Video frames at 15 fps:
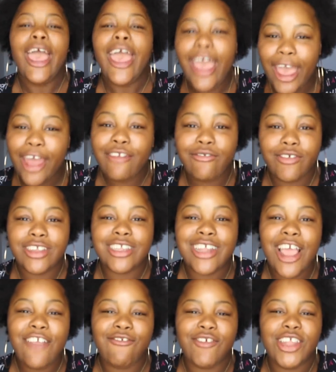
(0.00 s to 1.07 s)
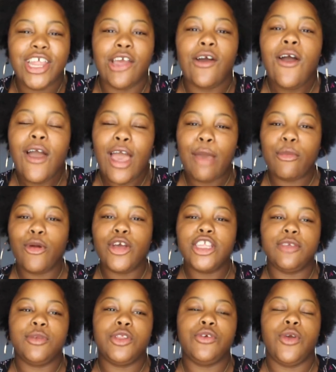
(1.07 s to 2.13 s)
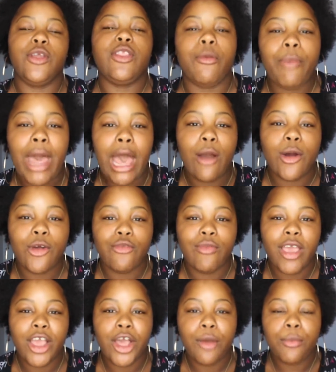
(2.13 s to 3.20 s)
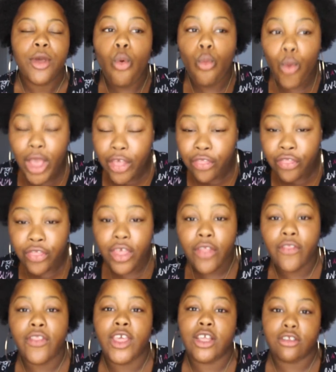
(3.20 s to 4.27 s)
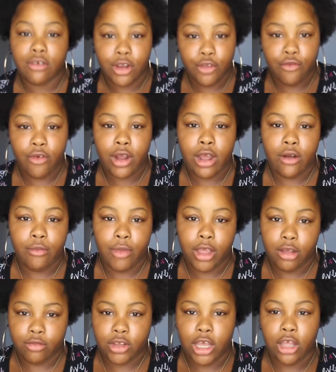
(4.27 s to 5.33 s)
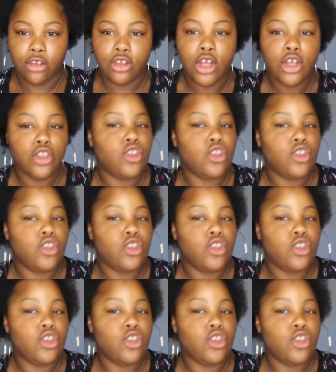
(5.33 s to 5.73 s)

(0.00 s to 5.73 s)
And for today's video, I'm going to be doing the power of makeup with the 24 hour makeup challenge.